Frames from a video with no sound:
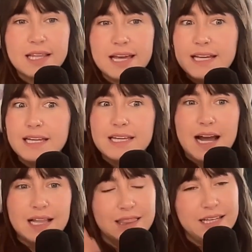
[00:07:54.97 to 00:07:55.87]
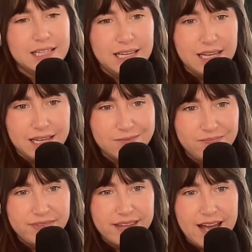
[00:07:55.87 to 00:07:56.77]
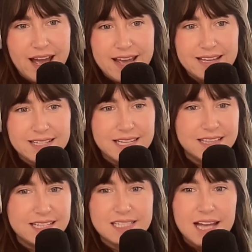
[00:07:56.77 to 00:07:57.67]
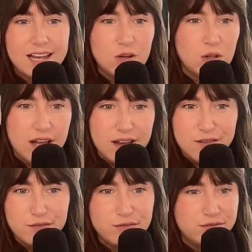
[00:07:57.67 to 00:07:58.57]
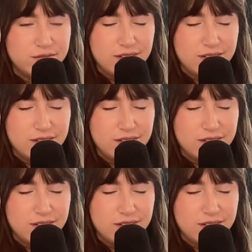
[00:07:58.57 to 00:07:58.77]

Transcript: Like, yeah, Lily is in this cycle of